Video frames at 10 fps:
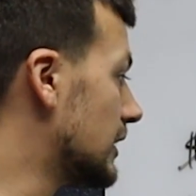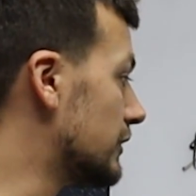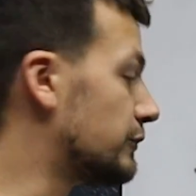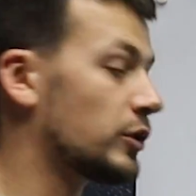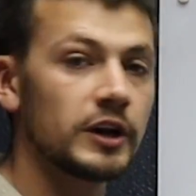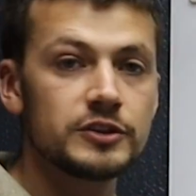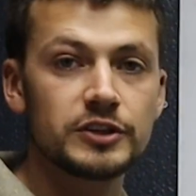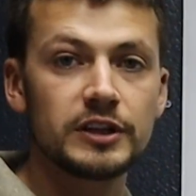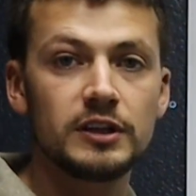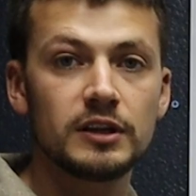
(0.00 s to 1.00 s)

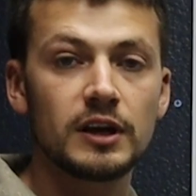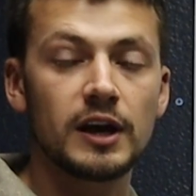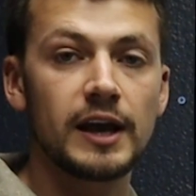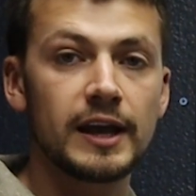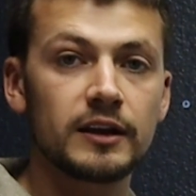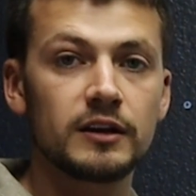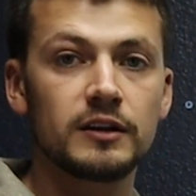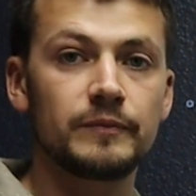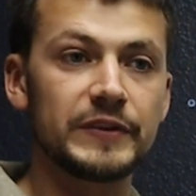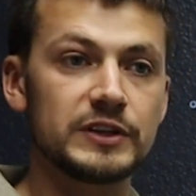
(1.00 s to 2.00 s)
$400 a
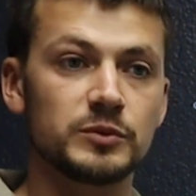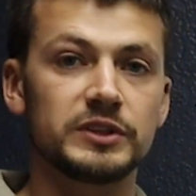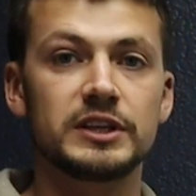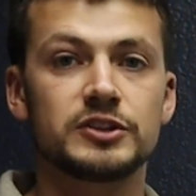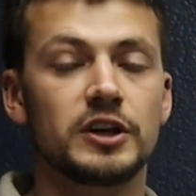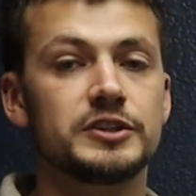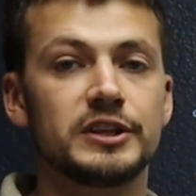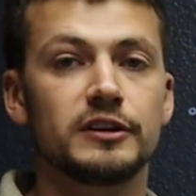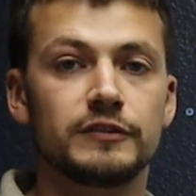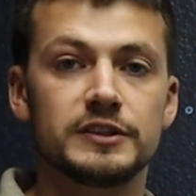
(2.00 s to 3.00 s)
hangar is what they charge
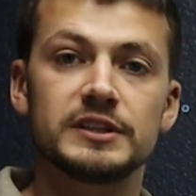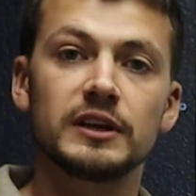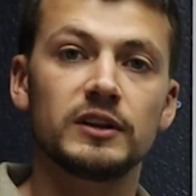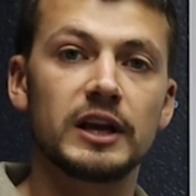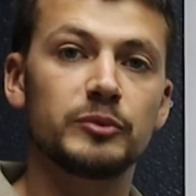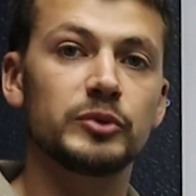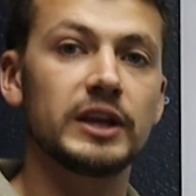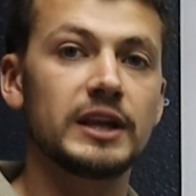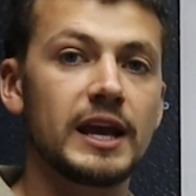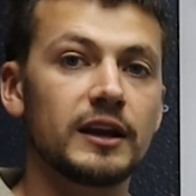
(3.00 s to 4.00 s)
here for a single
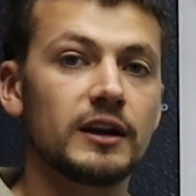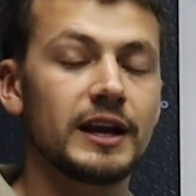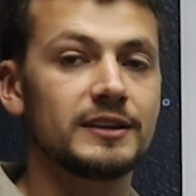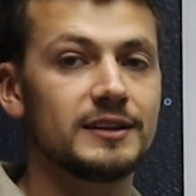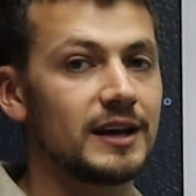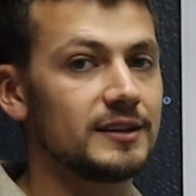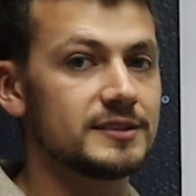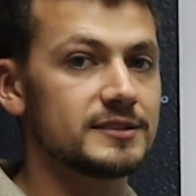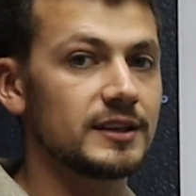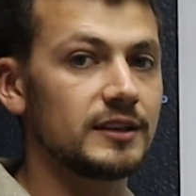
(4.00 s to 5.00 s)
airplane hangar at the Dallas
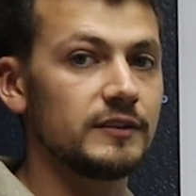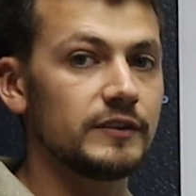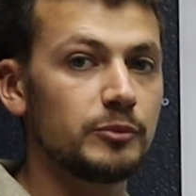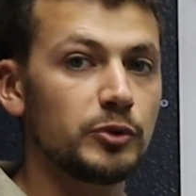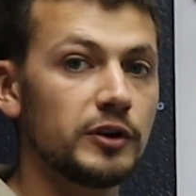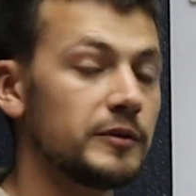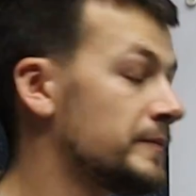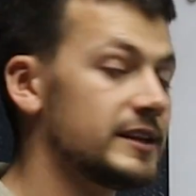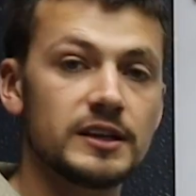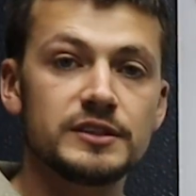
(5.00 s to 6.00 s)
Executive Airport.
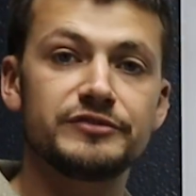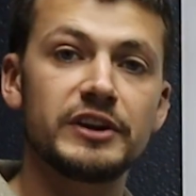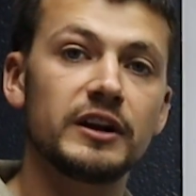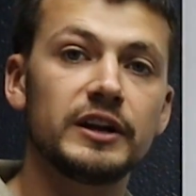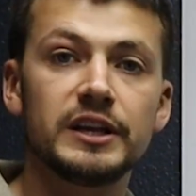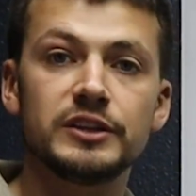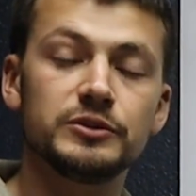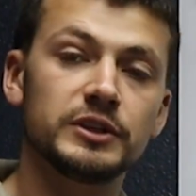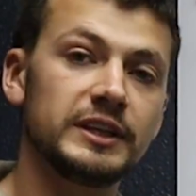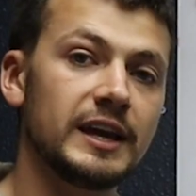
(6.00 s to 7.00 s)
That does vary. You
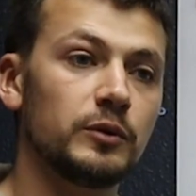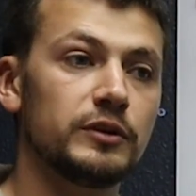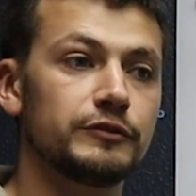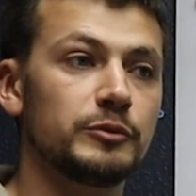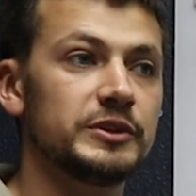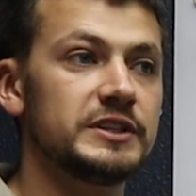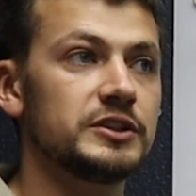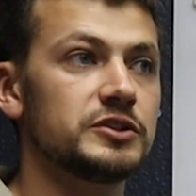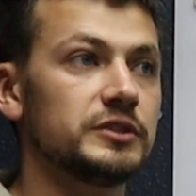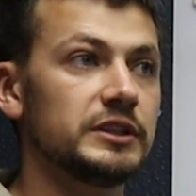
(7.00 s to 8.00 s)
could get one for
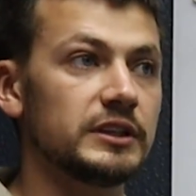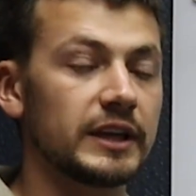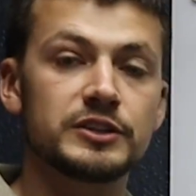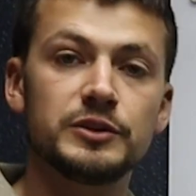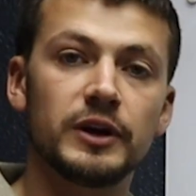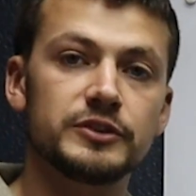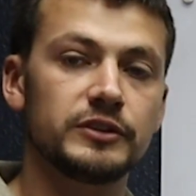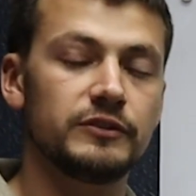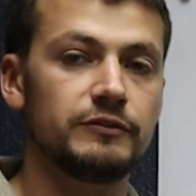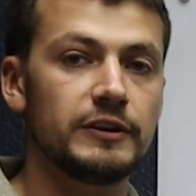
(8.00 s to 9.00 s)
potentially like
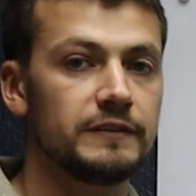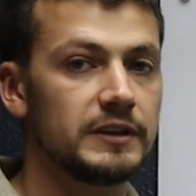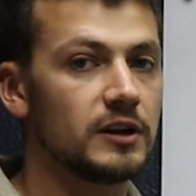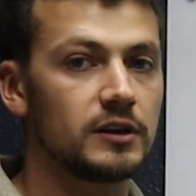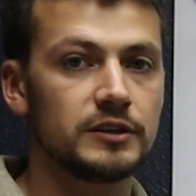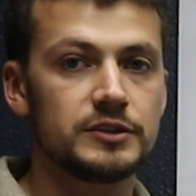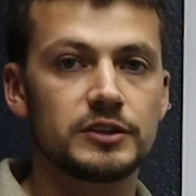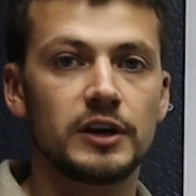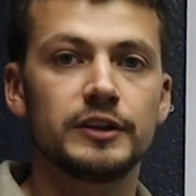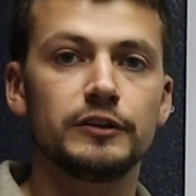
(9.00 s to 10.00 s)
$250
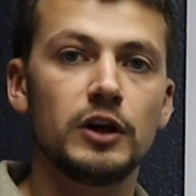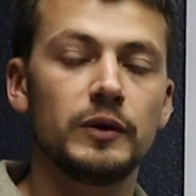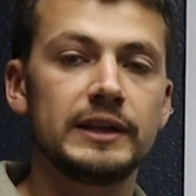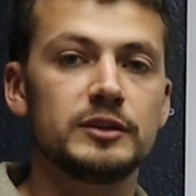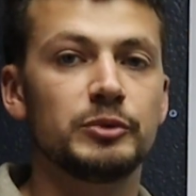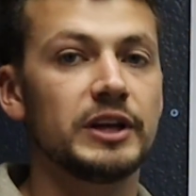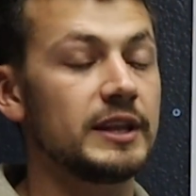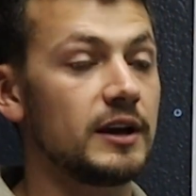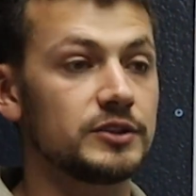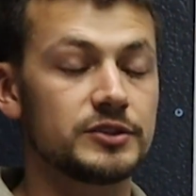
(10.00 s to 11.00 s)
on the low end, but
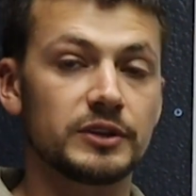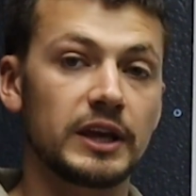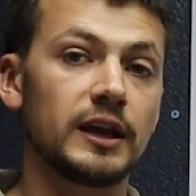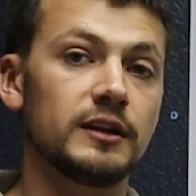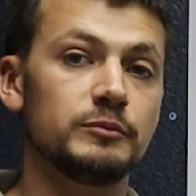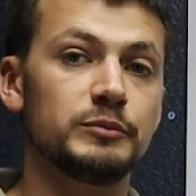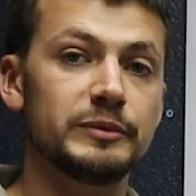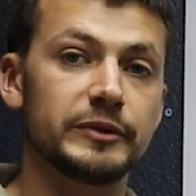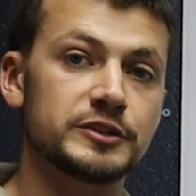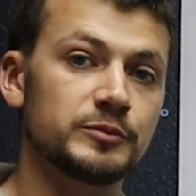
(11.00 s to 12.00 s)
they also can be
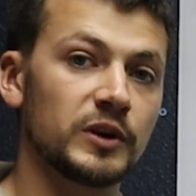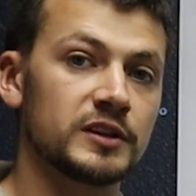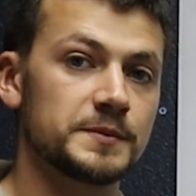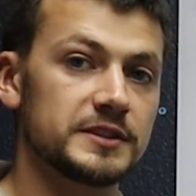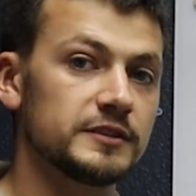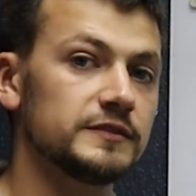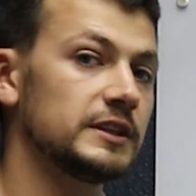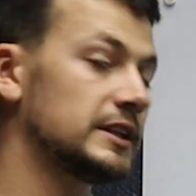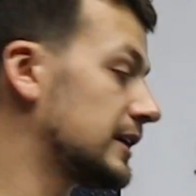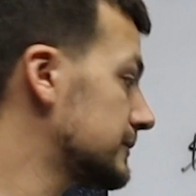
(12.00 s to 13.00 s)
much more expensive
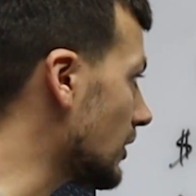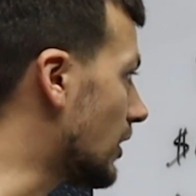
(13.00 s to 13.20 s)
than that.